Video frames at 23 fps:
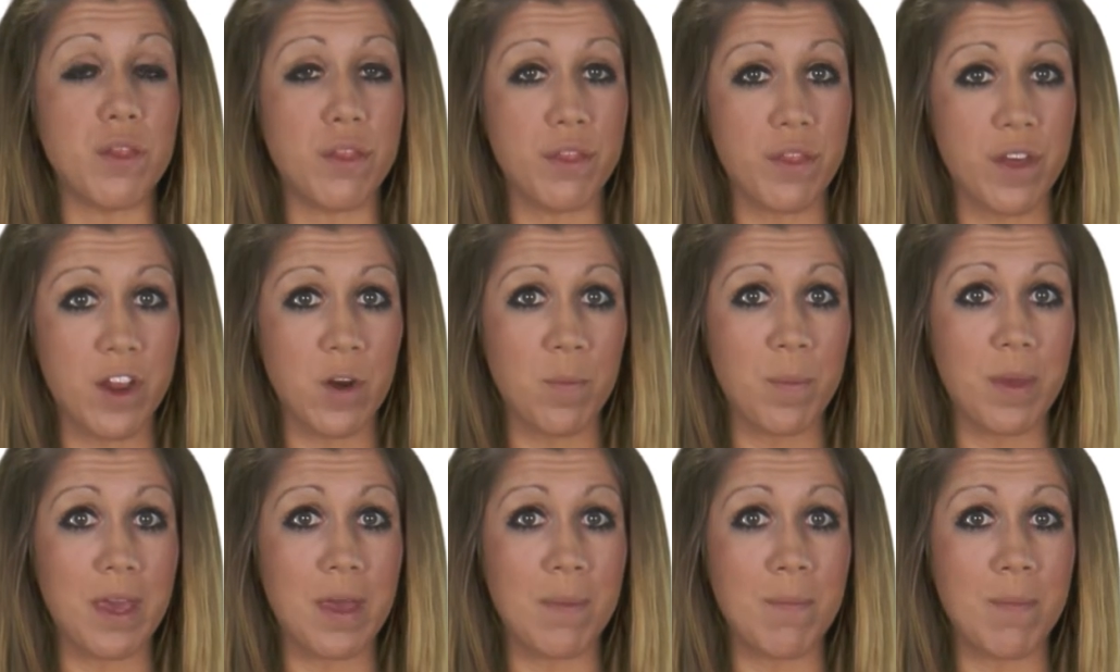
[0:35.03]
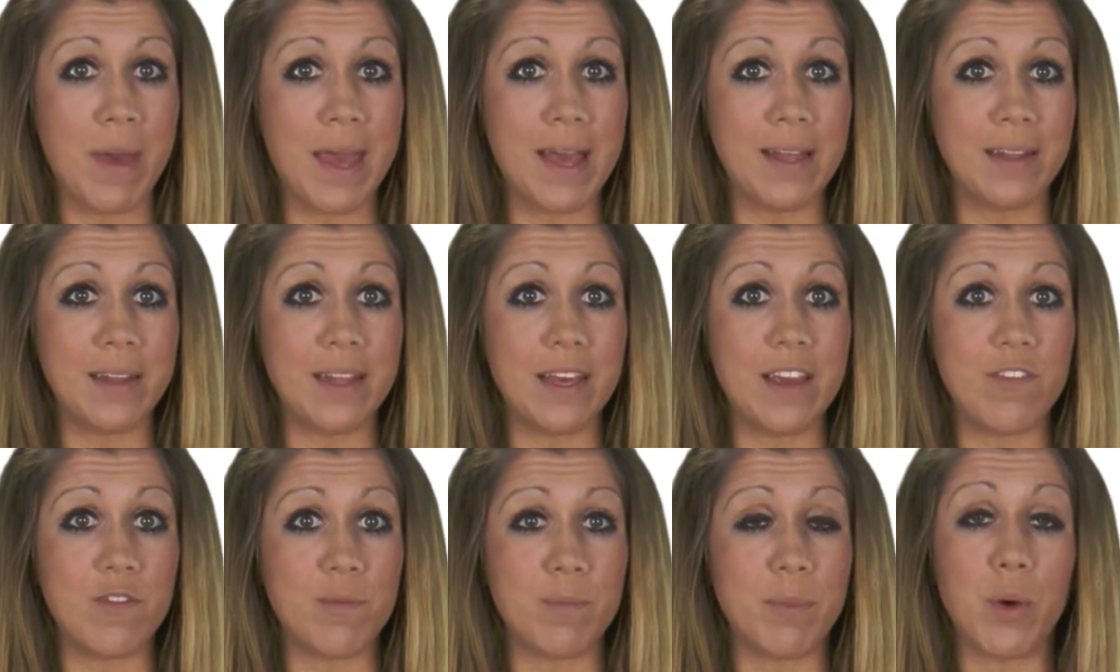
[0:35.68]
therapy may
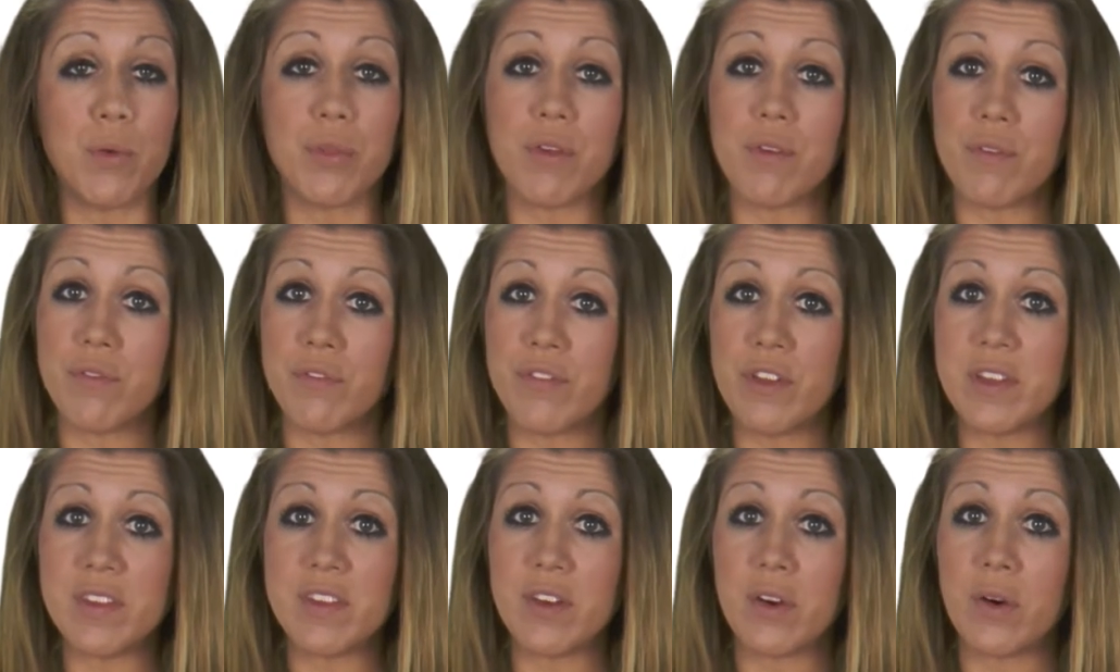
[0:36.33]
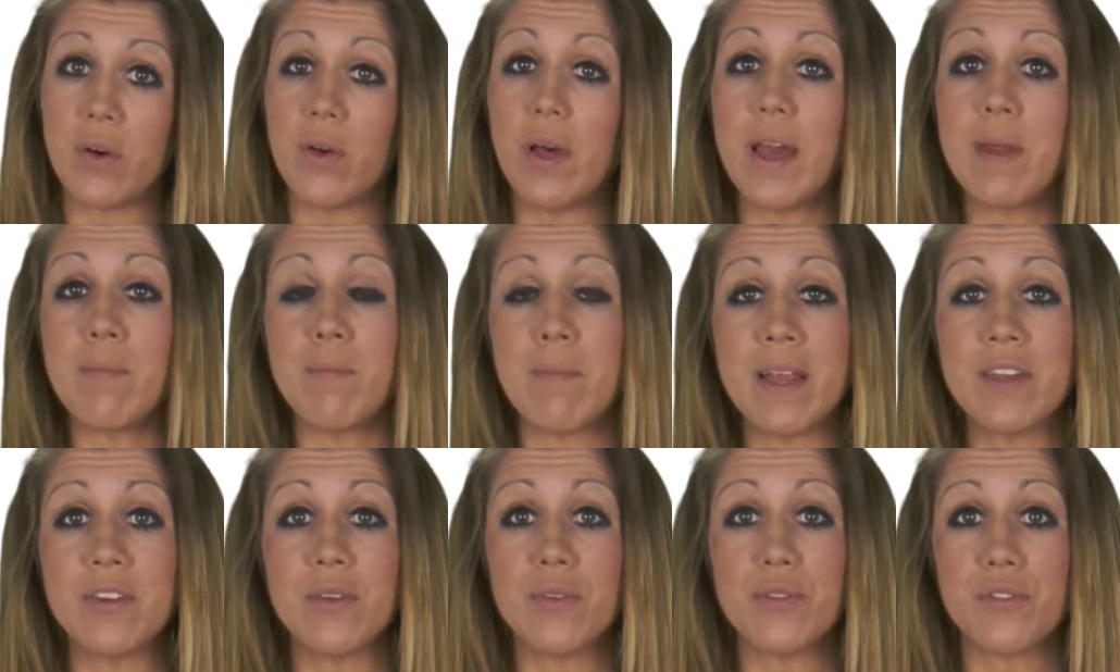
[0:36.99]
alleviate both physical and
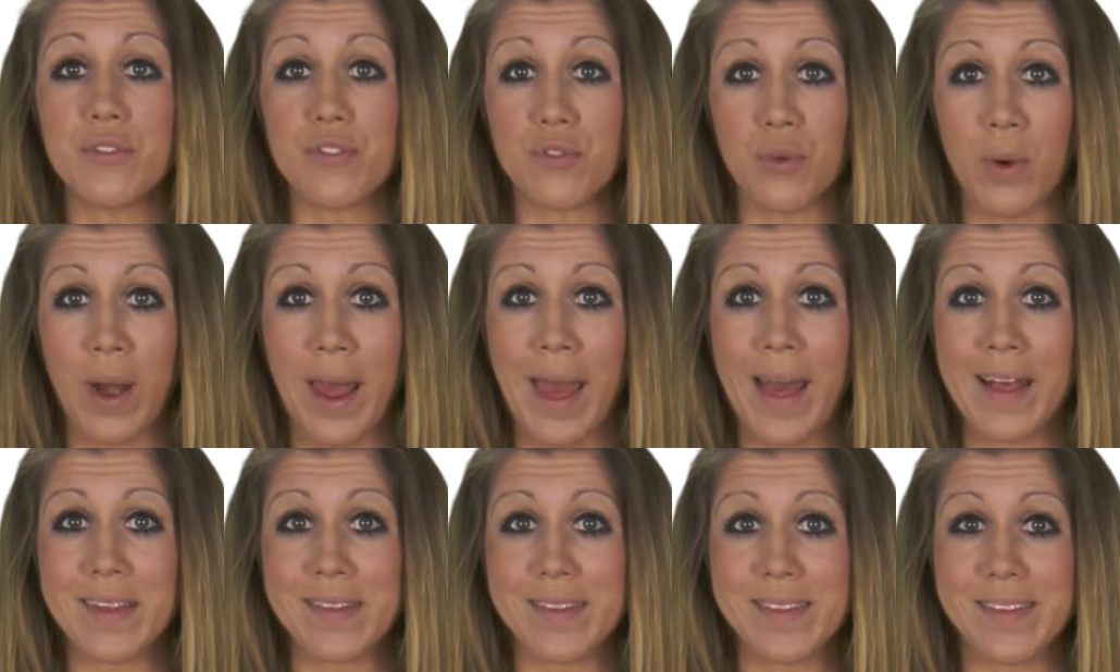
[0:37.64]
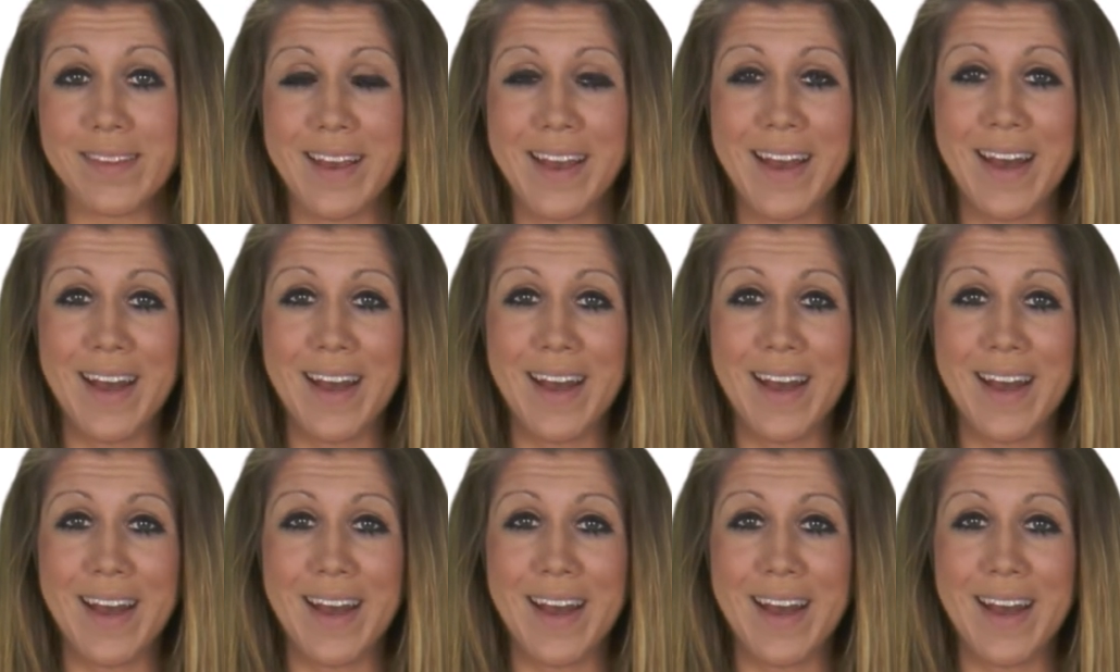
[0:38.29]
mental stress.